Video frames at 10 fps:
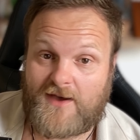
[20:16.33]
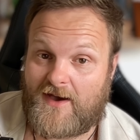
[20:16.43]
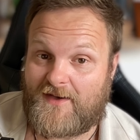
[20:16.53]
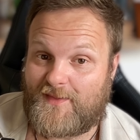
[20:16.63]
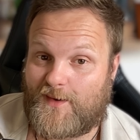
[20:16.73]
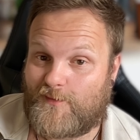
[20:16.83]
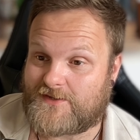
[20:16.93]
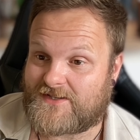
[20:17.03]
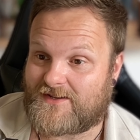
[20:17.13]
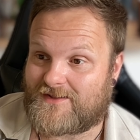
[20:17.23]
That
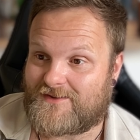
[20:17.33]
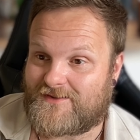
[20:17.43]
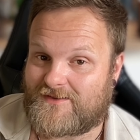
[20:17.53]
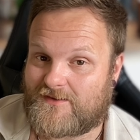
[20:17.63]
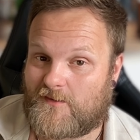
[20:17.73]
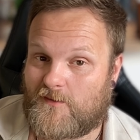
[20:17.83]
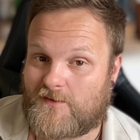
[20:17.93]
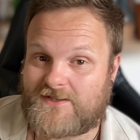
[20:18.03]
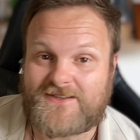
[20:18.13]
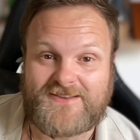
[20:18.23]
wasn't included in the
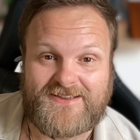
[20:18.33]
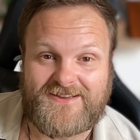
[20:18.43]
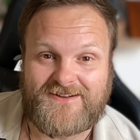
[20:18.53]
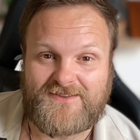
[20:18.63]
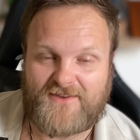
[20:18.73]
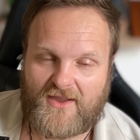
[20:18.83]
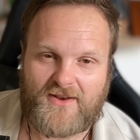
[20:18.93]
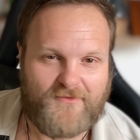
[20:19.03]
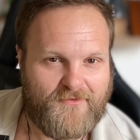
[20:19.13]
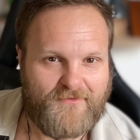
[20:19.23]
course. The kind
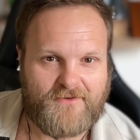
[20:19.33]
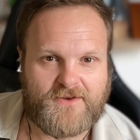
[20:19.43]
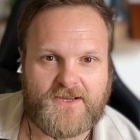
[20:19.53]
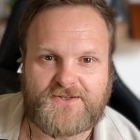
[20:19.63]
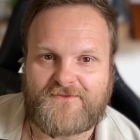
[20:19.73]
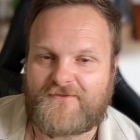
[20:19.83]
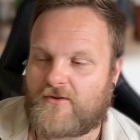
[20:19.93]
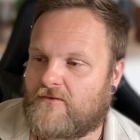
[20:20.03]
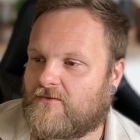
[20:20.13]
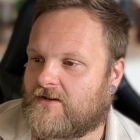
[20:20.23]
of foundation
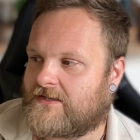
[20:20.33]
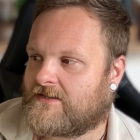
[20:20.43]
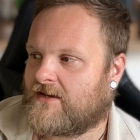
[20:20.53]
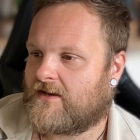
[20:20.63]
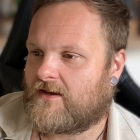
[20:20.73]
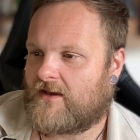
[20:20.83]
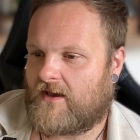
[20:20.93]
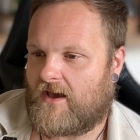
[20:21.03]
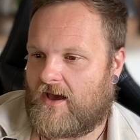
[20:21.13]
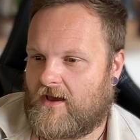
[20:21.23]
for it was.
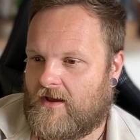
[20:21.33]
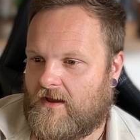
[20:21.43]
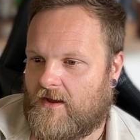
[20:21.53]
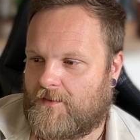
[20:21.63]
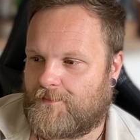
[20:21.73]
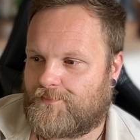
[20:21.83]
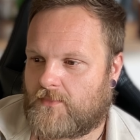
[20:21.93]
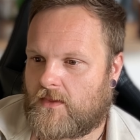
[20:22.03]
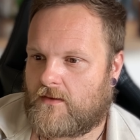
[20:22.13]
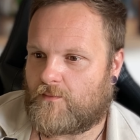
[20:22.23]

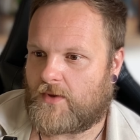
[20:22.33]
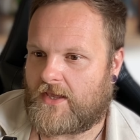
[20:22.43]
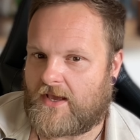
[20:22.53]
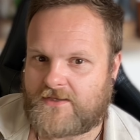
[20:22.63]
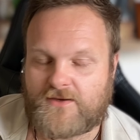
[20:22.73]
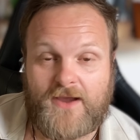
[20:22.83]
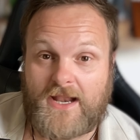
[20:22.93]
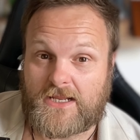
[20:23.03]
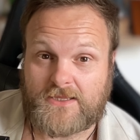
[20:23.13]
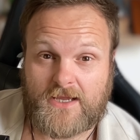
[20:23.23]
But yeah, so
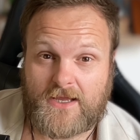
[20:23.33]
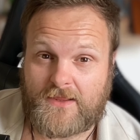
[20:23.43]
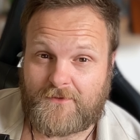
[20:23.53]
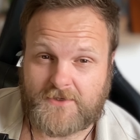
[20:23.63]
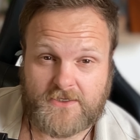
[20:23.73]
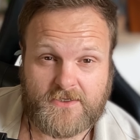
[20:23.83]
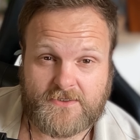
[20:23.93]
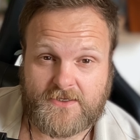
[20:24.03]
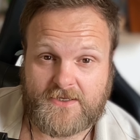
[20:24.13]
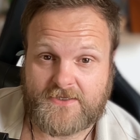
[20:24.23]
adding that was
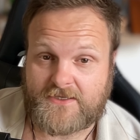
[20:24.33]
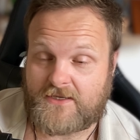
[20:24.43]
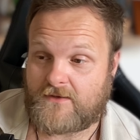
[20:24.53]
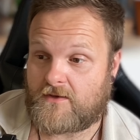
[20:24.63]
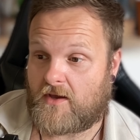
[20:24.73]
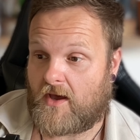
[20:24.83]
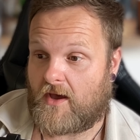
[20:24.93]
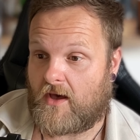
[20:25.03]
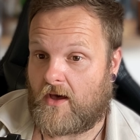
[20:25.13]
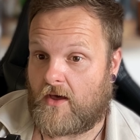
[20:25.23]
nice and easy.
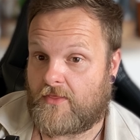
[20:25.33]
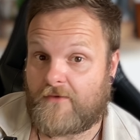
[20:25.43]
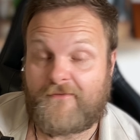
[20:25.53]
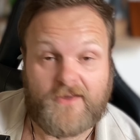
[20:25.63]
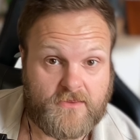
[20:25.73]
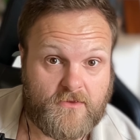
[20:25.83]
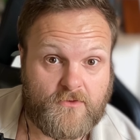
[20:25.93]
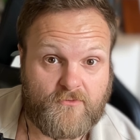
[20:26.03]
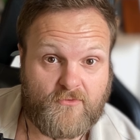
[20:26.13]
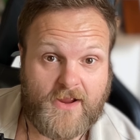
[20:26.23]
The fact that
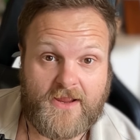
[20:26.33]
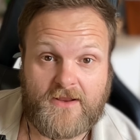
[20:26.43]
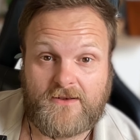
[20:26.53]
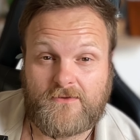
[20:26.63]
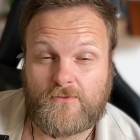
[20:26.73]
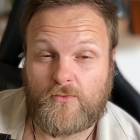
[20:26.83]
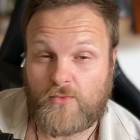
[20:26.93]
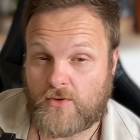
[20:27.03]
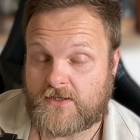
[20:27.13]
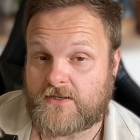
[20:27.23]
the rain
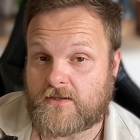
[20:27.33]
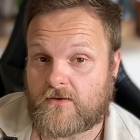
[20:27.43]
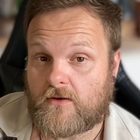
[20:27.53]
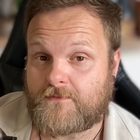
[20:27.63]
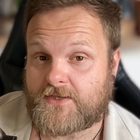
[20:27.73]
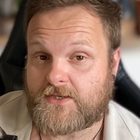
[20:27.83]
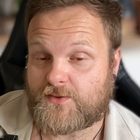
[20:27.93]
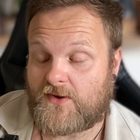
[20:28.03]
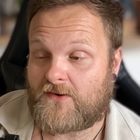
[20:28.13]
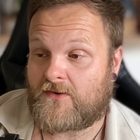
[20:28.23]
waters the crops as
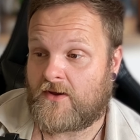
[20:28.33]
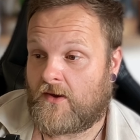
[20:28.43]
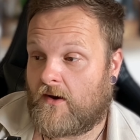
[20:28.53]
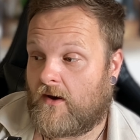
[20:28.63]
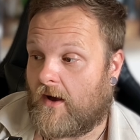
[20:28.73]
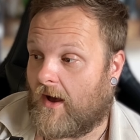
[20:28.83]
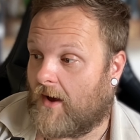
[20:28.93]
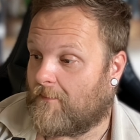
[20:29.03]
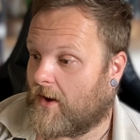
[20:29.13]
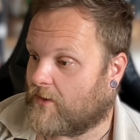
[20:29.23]
well.
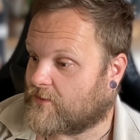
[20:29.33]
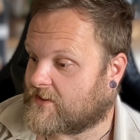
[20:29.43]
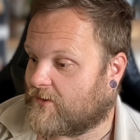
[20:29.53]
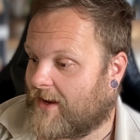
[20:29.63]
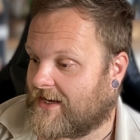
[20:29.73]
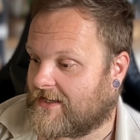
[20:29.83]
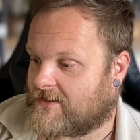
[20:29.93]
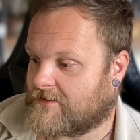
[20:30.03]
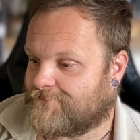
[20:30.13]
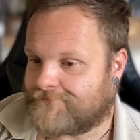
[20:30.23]
I also
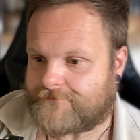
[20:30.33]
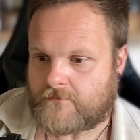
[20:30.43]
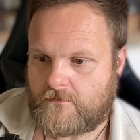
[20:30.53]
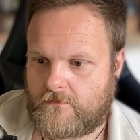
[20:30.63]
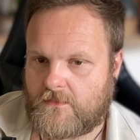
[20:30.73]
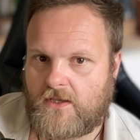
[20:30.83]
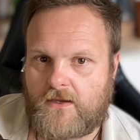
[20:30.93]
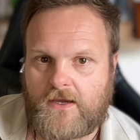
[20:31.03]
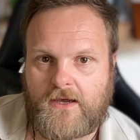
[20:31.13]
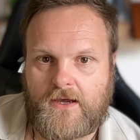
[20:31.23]
added
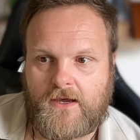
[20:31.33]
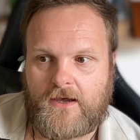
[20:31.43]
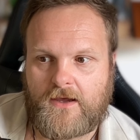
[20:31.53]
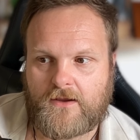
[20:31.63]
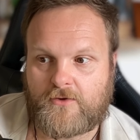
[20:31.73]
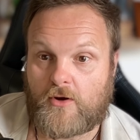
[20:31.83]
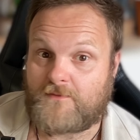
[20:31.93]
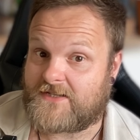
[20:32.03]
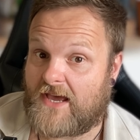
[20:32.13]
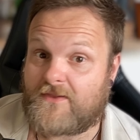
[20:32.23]

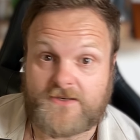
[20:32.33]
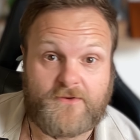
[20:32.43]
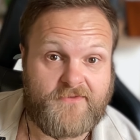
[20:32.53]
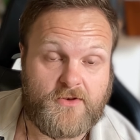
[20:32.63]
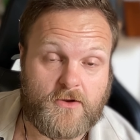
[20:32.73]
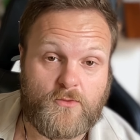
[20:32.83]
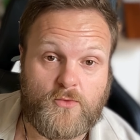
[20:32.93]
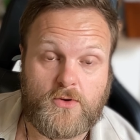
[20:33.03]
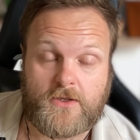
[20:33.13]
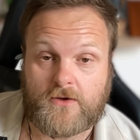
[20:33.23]
crop death, so if you don't
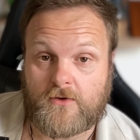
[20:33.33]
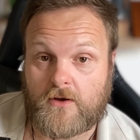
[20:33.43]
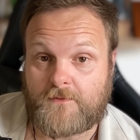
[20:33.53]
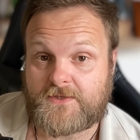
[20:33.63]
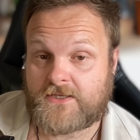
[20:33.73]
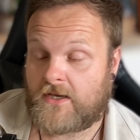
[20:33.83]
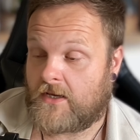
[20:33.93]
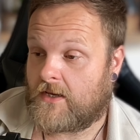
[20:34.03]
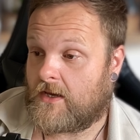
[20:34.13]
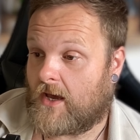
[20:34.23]
water your crops,
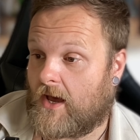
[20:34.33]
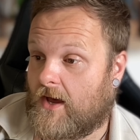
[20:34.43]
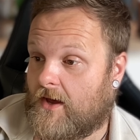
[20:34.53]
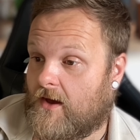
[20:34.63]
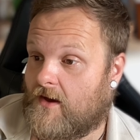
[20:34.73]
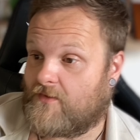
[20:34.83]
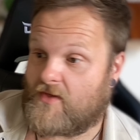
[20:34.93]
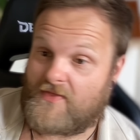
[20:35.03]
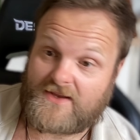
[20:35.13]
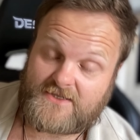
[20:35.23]

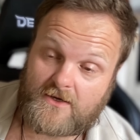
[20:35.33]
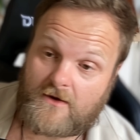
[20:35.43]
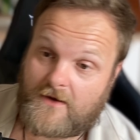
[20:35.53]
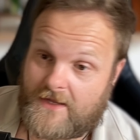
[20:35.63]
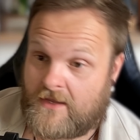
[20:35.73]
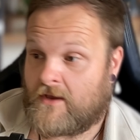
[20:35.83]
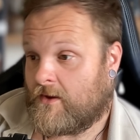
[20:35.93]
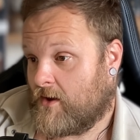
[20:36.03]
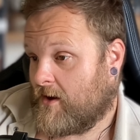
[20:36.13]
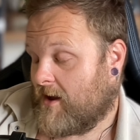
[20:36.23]
then they die.
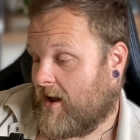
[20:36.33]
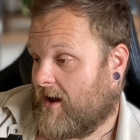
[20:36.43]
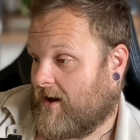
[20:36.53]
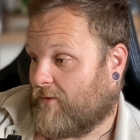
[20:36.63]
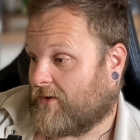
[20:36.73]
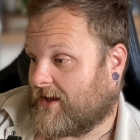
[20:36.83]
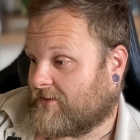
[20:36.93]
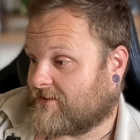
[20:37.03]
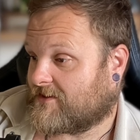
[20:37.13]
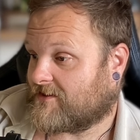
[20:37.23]
What
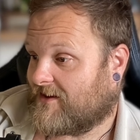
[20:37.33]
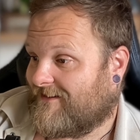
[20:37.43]
else?